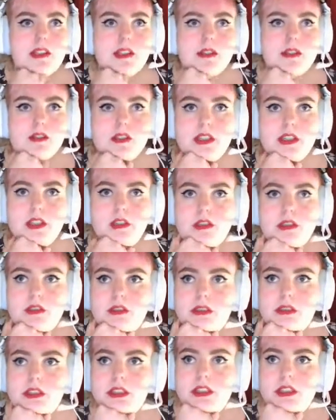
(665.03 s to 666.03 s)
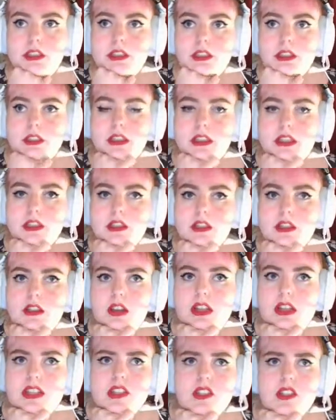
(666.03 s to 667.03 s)
a trend, and
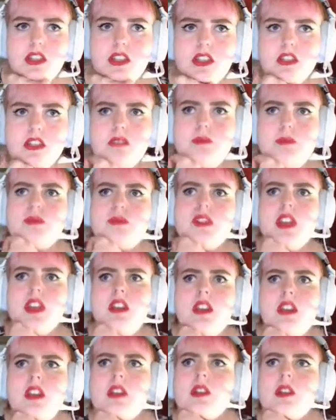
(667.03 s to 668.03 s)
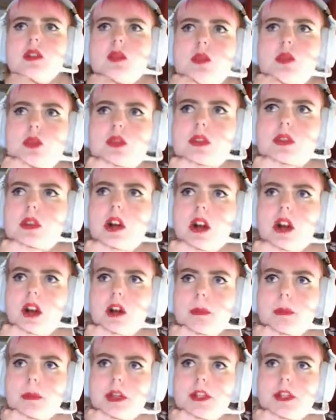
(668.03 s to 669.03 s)
actually, our
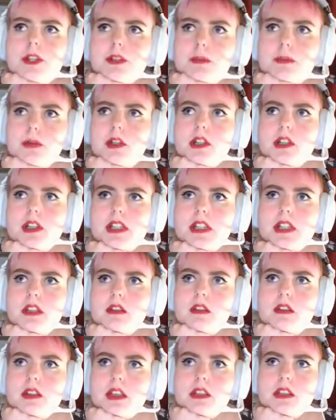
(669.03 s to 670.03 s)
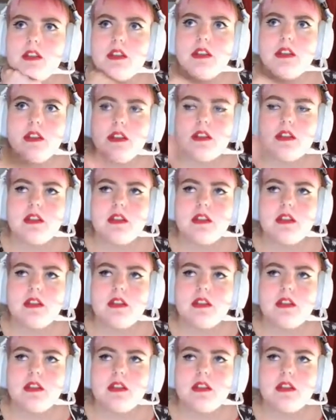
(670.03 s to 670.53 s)
mother party that is